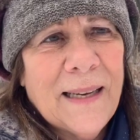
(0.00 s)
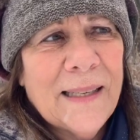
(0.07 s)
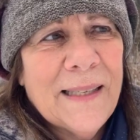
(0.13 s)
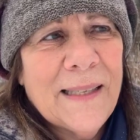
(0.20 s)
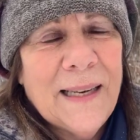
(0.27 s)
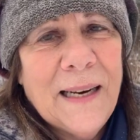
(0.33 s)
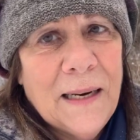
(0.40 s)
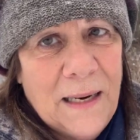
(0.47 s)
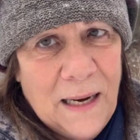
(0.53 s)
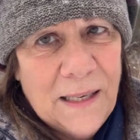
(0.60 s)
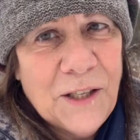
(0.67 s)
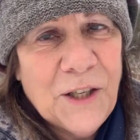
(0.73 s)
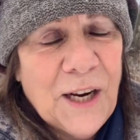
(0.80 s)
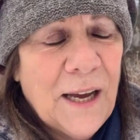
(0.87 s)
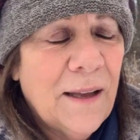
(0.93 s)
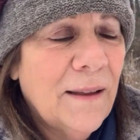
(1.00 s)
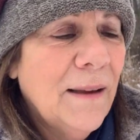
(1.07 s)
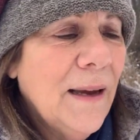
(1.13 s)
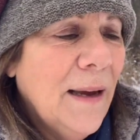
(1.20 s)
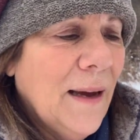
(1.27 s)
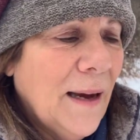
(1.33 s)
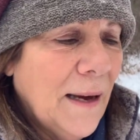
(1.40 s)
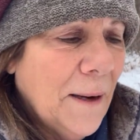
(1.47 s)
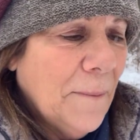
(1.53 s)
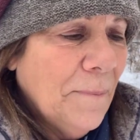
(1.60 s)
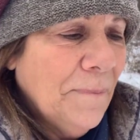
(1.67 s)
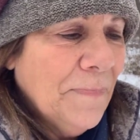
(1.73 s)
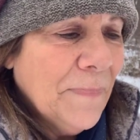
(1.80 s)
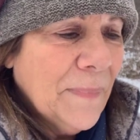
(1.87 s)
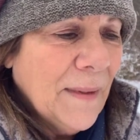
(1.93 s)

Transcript: That's in a nutshell. Um,